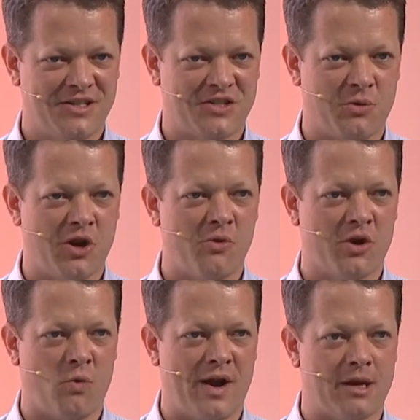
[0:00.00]
So we don't want
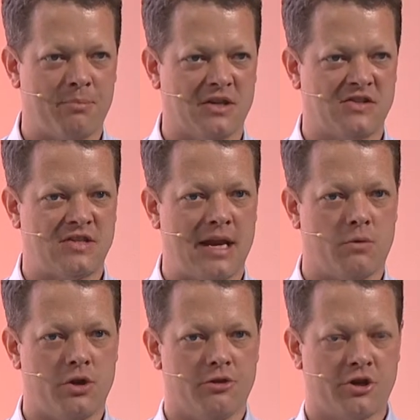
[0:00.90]
to wind up in a state
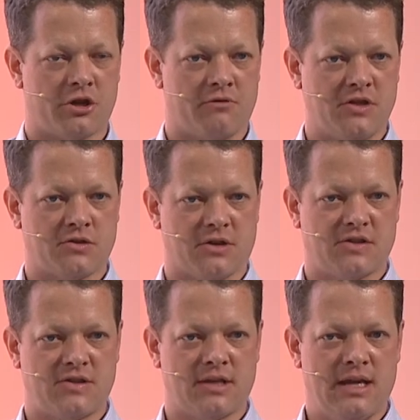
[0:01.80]
where you look at a
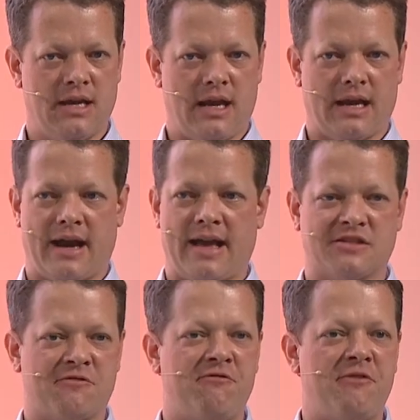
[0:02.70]
resource and it
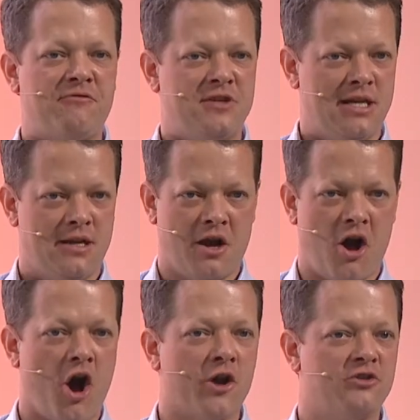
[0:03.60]
has 50
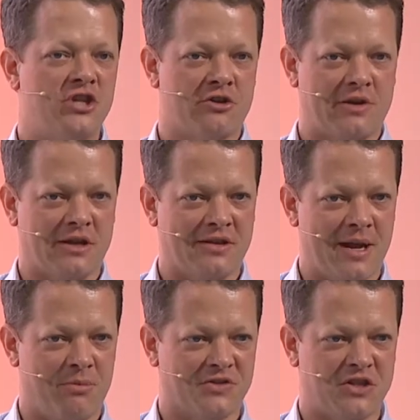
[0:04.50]
auto-generated
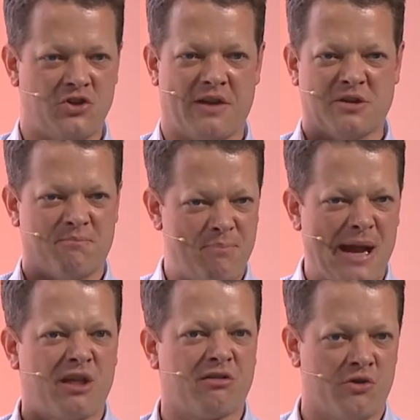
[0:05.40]
labels that you have to
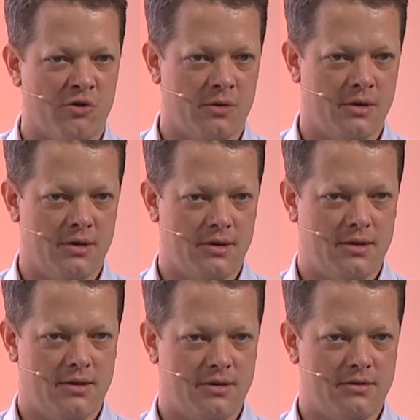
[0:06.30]
pick through
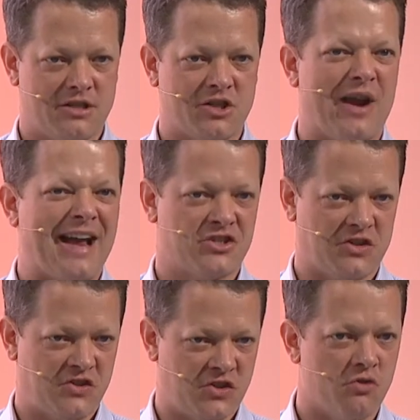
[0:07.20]
that don't
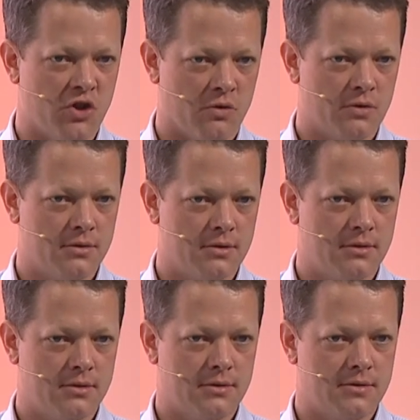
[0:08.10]
actually suit you.
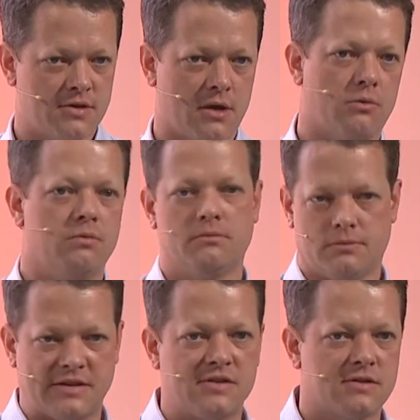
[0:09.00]
So
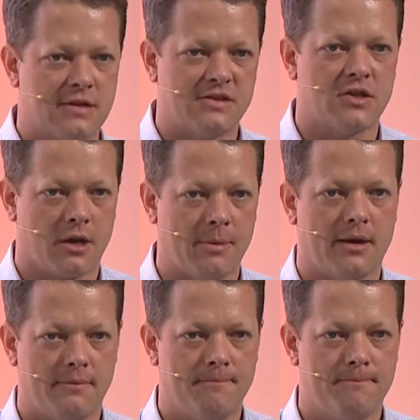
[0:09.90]
let's, let's talk about it.